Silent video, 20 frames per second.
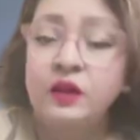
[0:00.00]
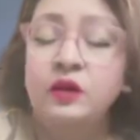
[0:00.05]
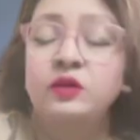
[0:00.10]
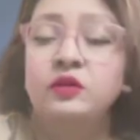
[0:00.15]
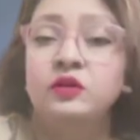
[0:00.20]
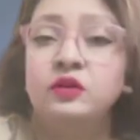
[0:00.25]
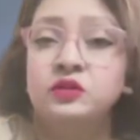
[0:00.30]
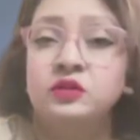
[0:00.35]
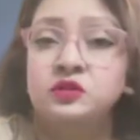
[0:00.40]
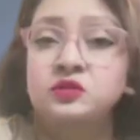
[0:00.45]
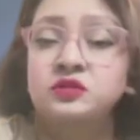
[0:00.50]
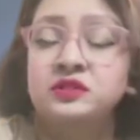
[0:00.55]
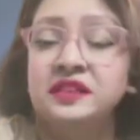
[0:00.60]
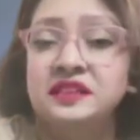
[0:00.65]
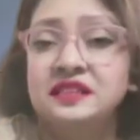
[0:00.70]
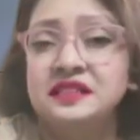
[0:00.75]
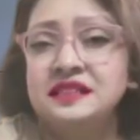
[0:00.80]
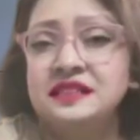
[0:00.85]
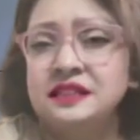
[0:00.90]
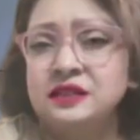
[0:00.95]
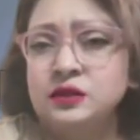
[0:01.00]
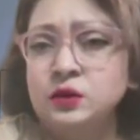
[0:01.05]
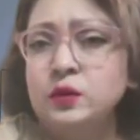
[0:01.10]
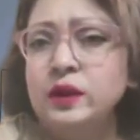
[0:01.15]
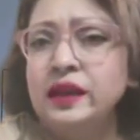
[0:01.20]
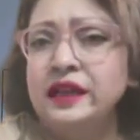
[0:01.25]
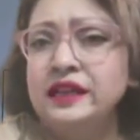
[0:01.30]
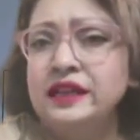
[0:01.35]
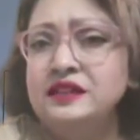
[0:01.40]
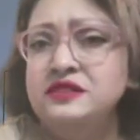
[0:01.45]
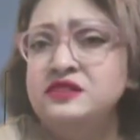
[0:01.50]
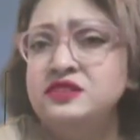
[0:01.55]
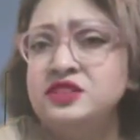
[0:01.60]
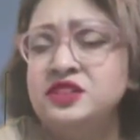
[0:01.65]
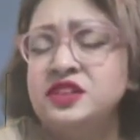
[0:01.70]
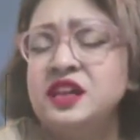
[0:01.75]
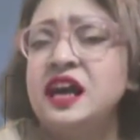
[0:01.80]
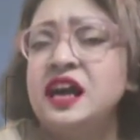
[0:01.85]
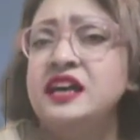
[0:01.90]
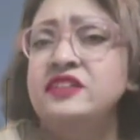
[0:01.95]
or also thinks that no, I can
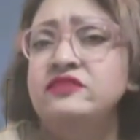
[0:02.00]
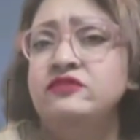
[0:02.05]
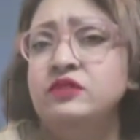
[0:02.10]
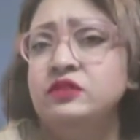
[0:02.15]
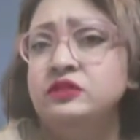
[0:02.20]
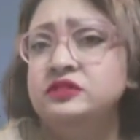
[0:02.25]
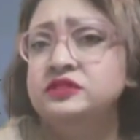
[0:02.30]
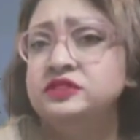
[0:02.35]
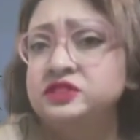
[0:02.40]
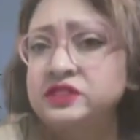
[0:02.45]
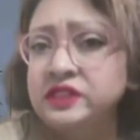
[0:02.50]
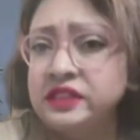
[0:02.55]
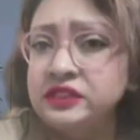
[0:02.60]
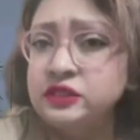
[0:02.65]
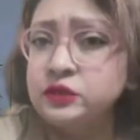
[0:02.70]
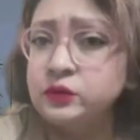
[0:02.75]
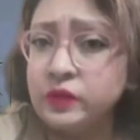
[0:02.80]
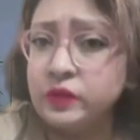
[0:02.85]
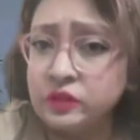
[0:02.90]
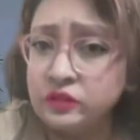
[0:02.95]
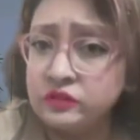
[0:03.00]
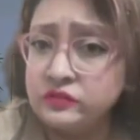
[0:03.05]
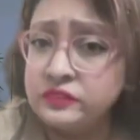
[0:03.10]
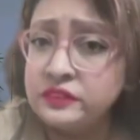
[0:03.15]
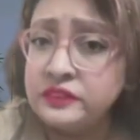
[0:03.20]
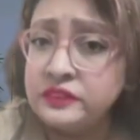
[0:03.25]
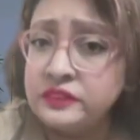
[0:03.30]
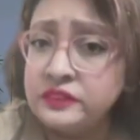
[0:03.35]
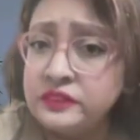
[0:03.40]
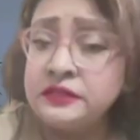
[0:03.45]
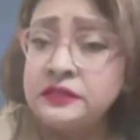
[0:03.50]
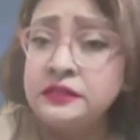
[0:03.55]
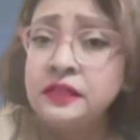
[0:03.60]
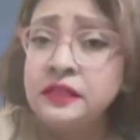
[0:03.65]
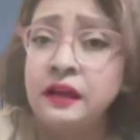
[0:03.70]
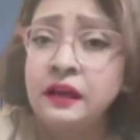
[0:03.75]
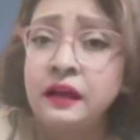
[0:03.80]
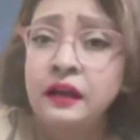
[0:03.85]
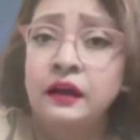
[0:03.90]
try for a change one of these